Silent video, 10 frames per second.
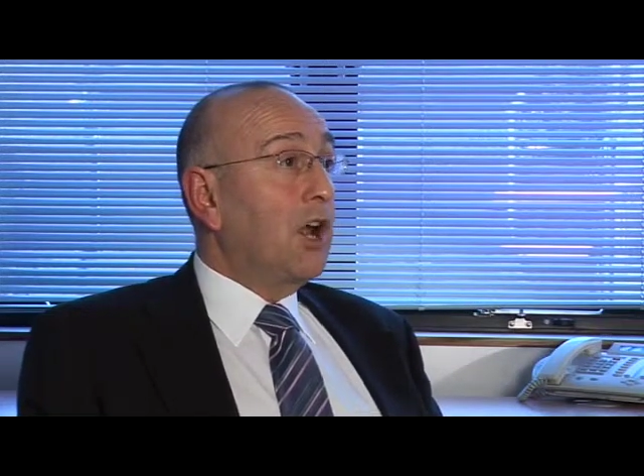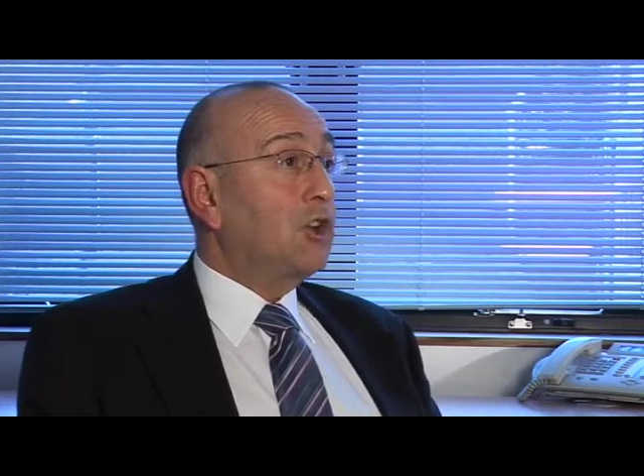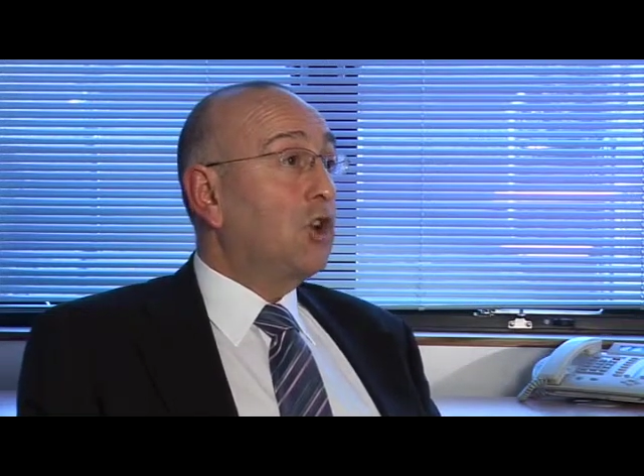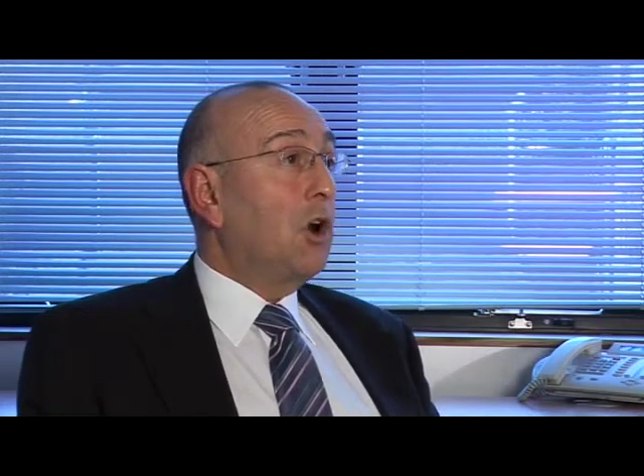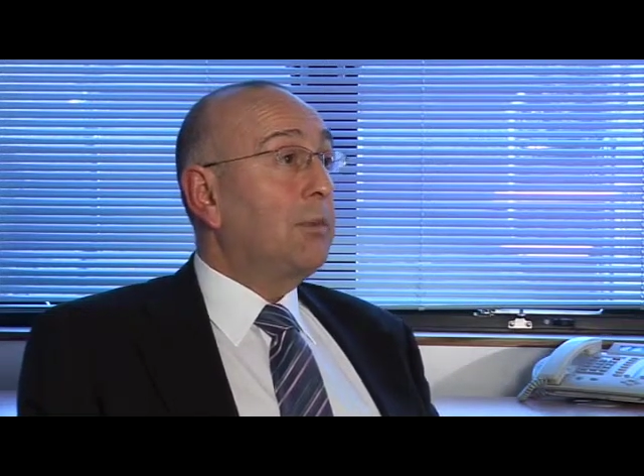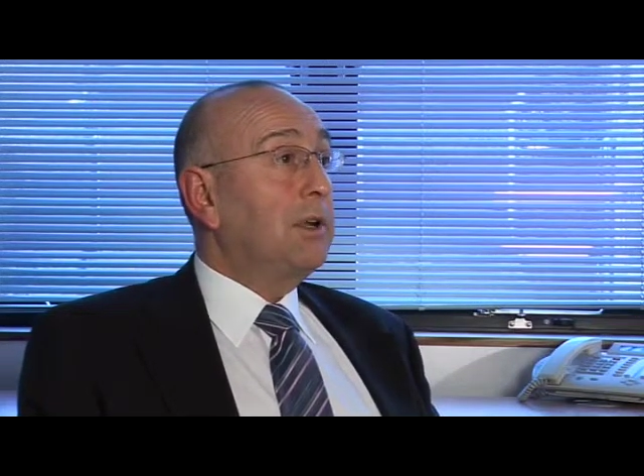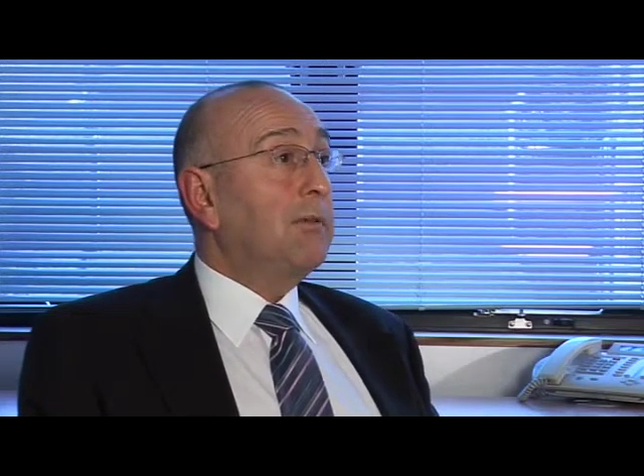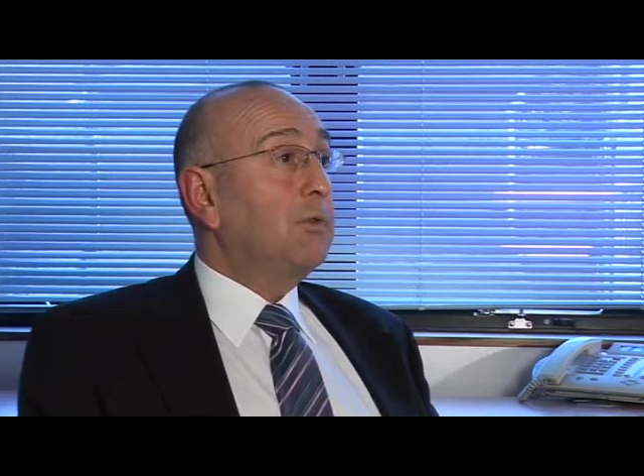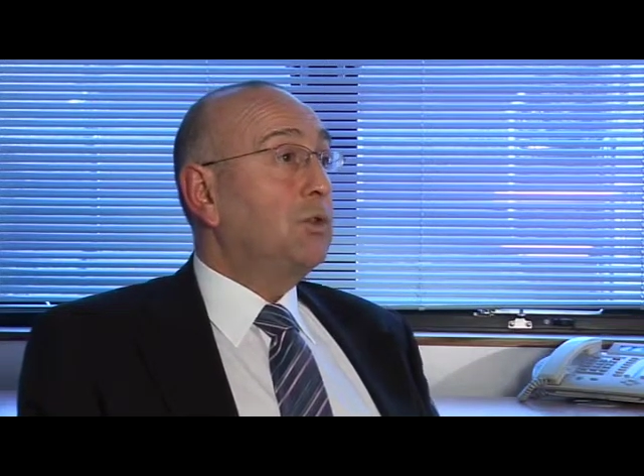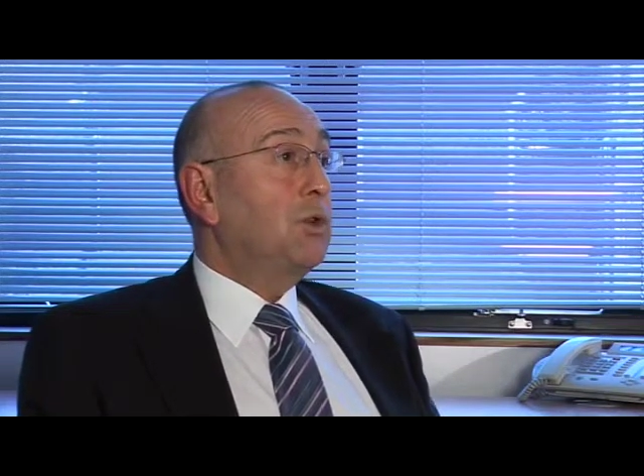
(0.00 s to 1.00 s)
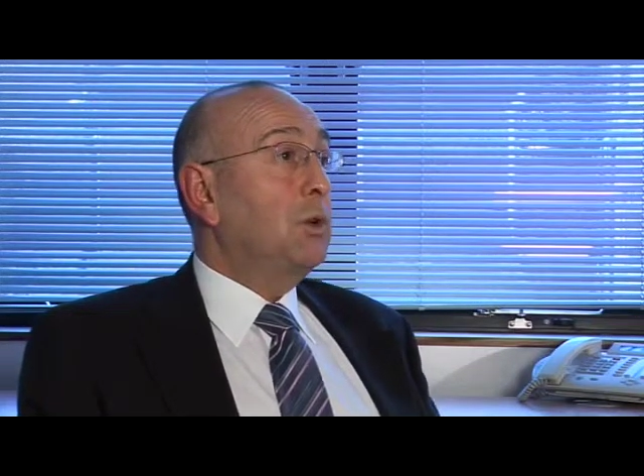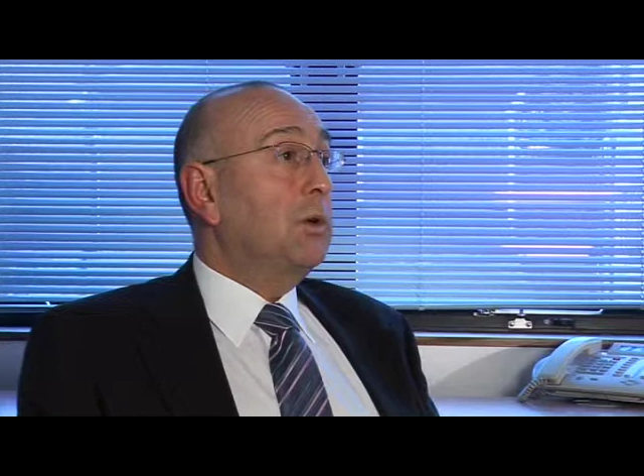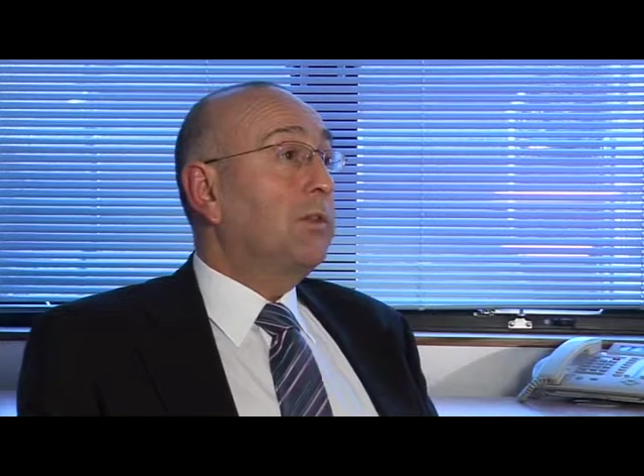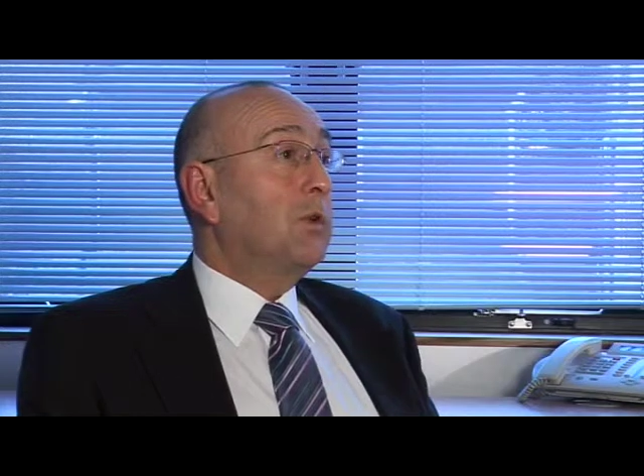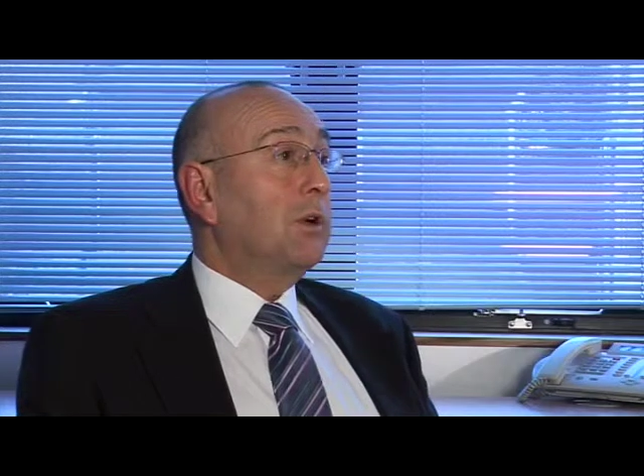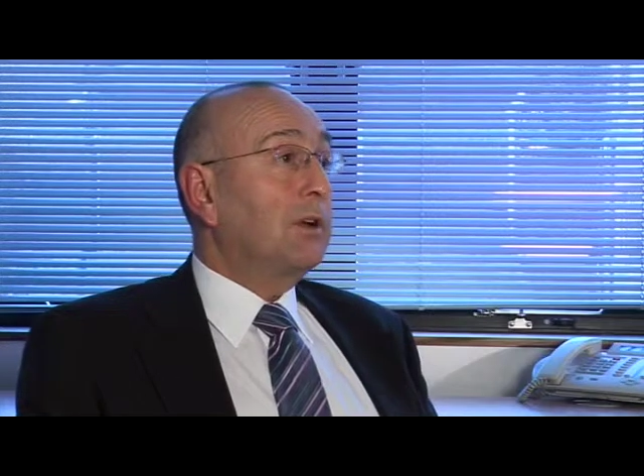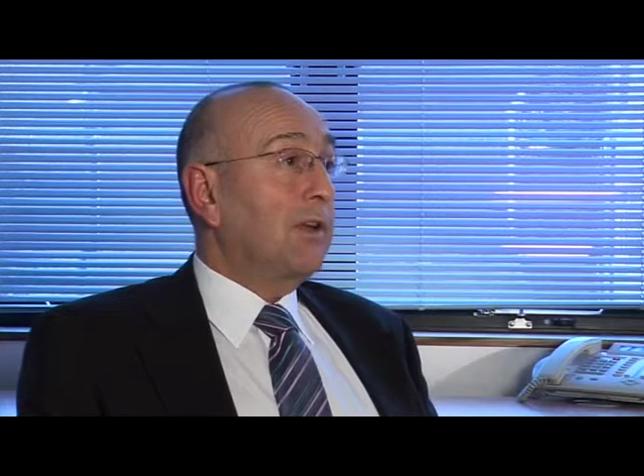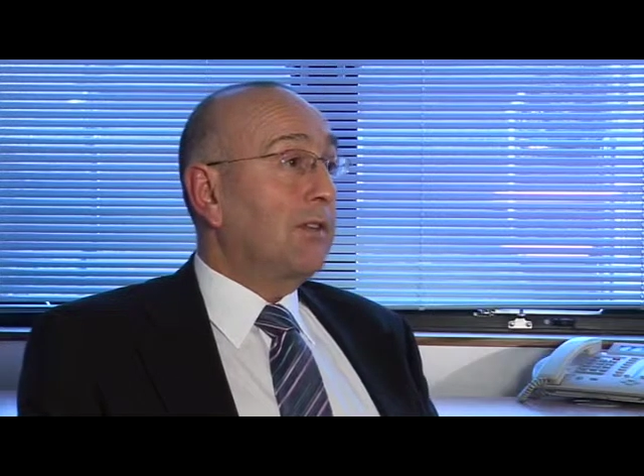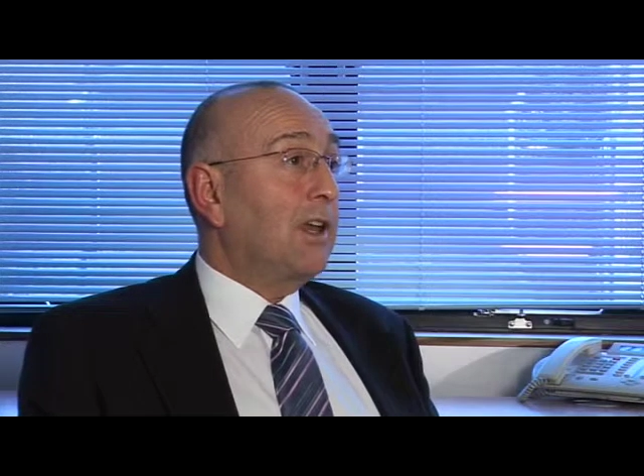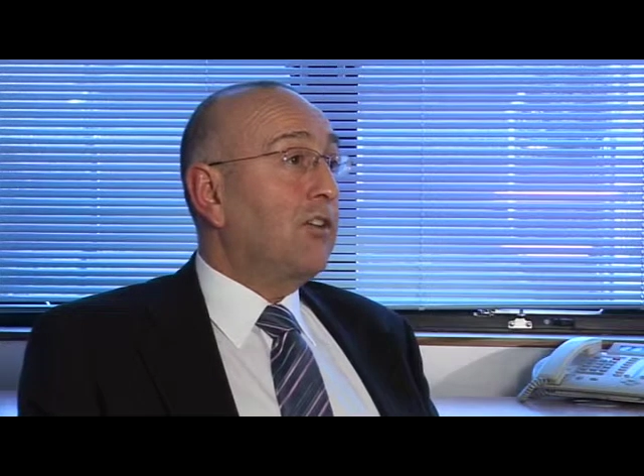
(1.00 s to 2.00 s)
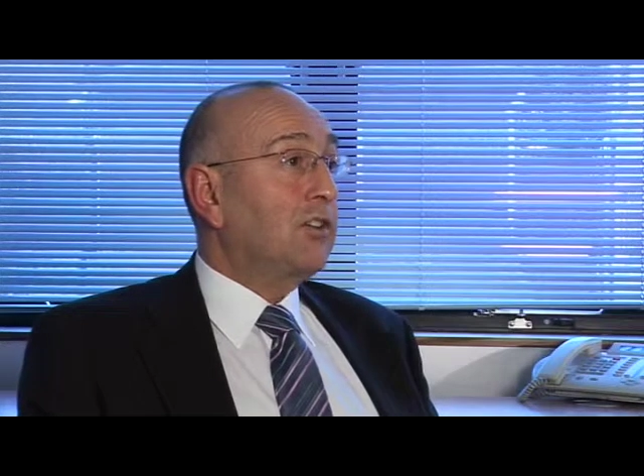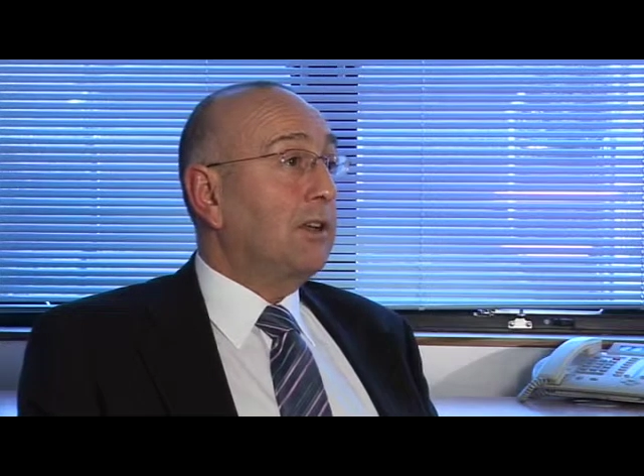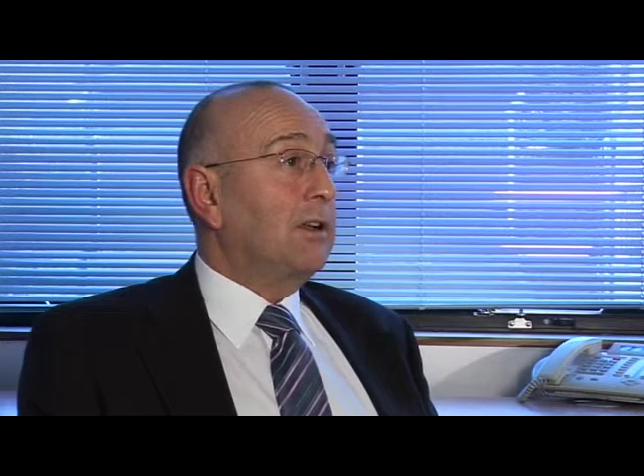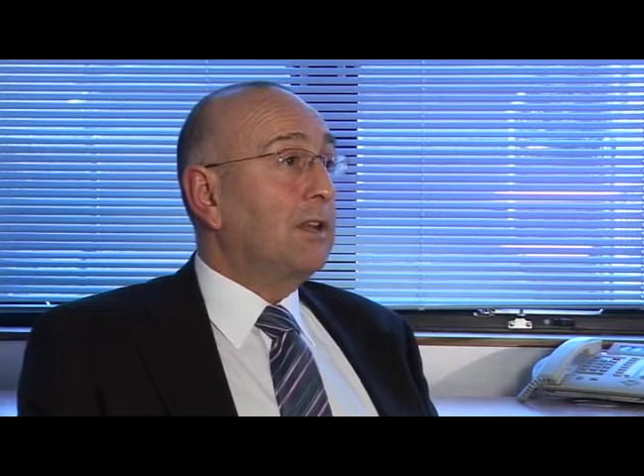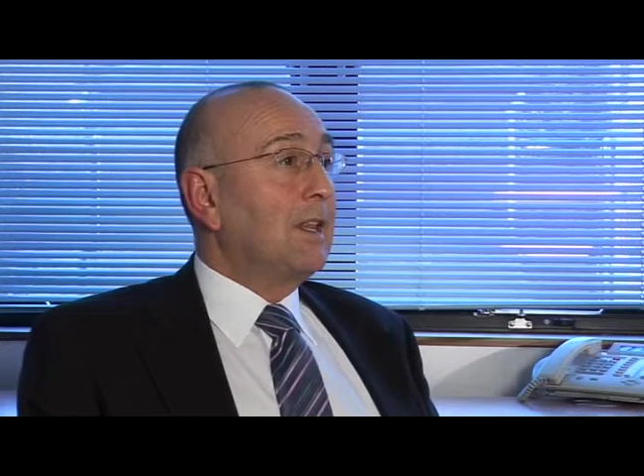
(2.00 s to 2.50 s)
a top level tool of the organisation.